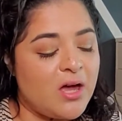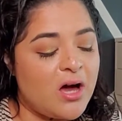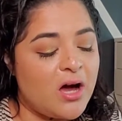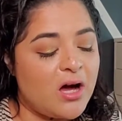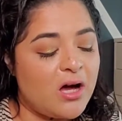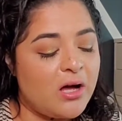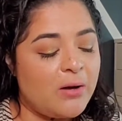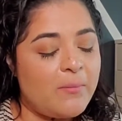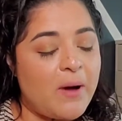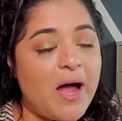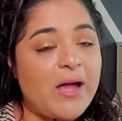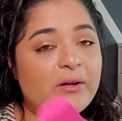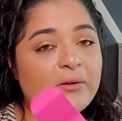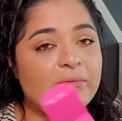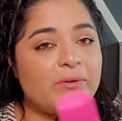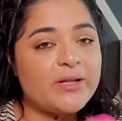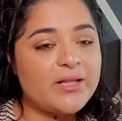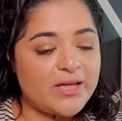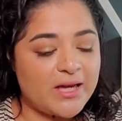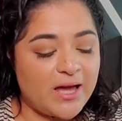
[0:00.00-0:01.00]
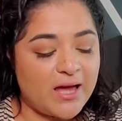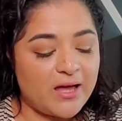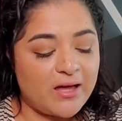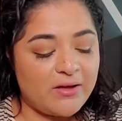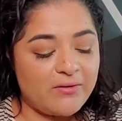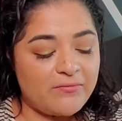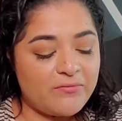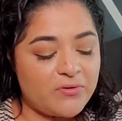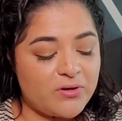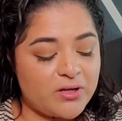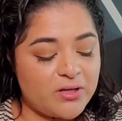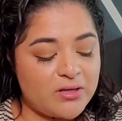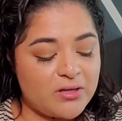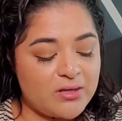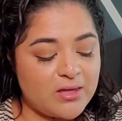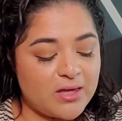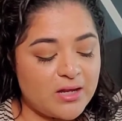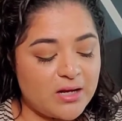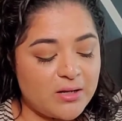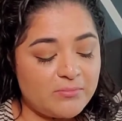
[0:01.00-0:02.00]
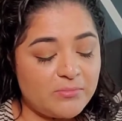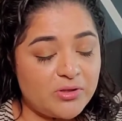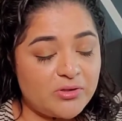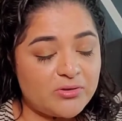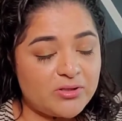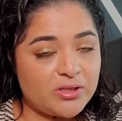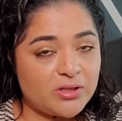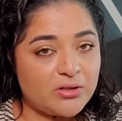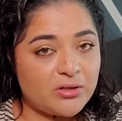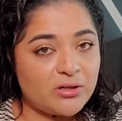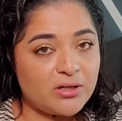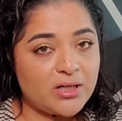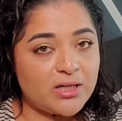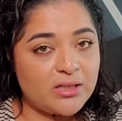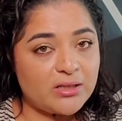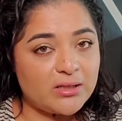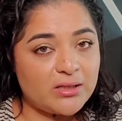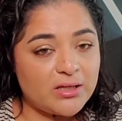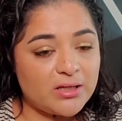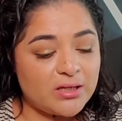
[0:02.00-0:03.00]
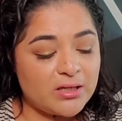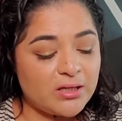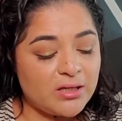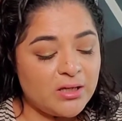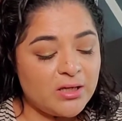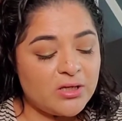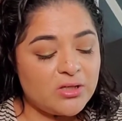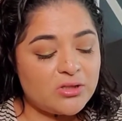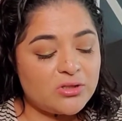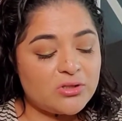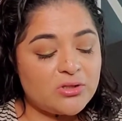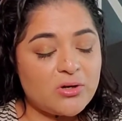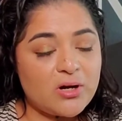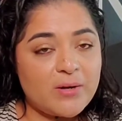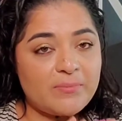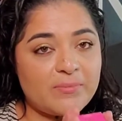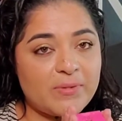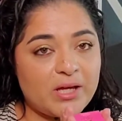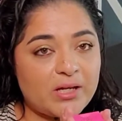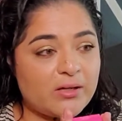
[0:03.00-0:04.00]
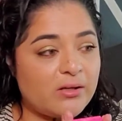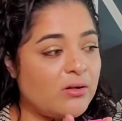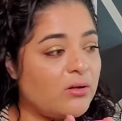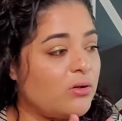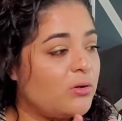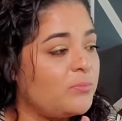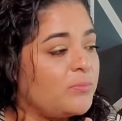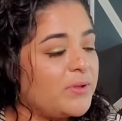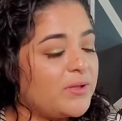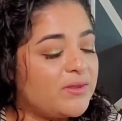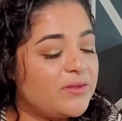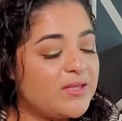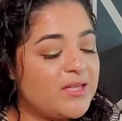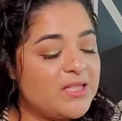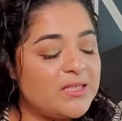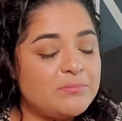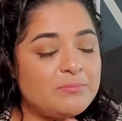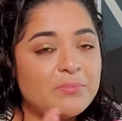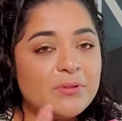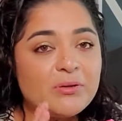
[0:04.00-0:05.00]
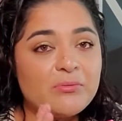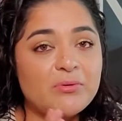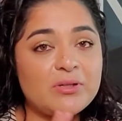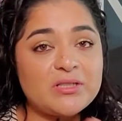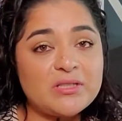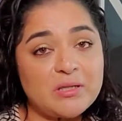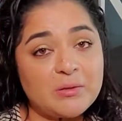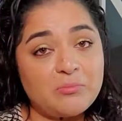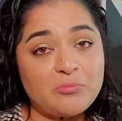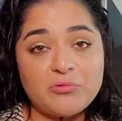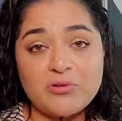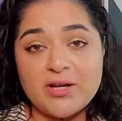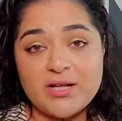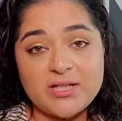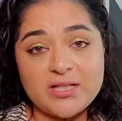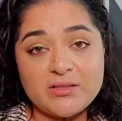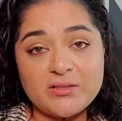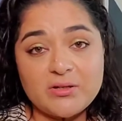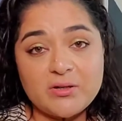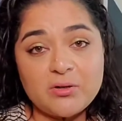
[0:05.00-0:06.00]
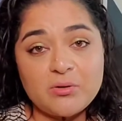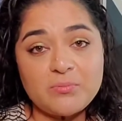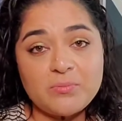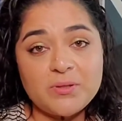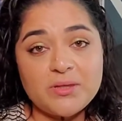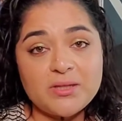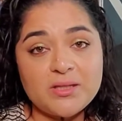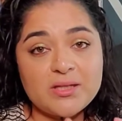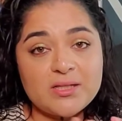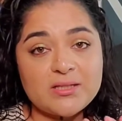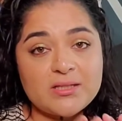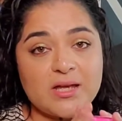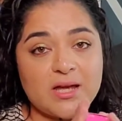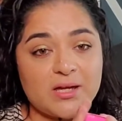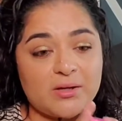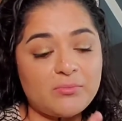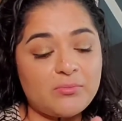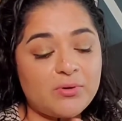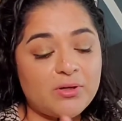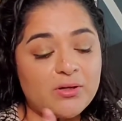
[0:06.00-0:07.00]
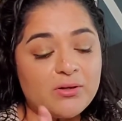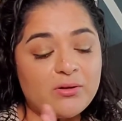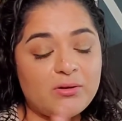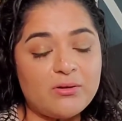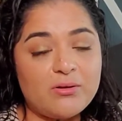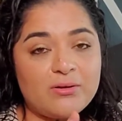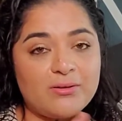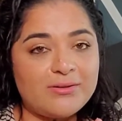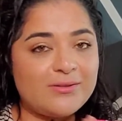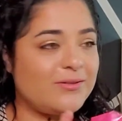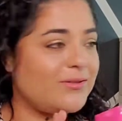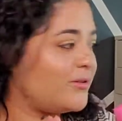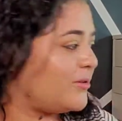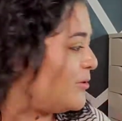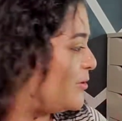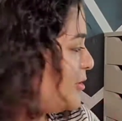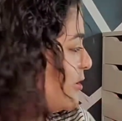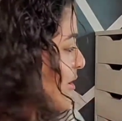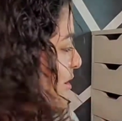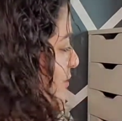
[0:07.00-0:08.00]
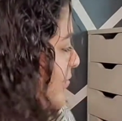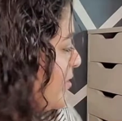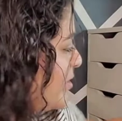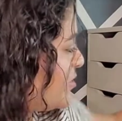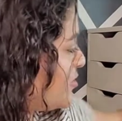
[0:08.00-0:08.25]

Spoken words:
I already have one that I'm using currently, so I'm not going to open this, but once I'm ready to open this, I will give it a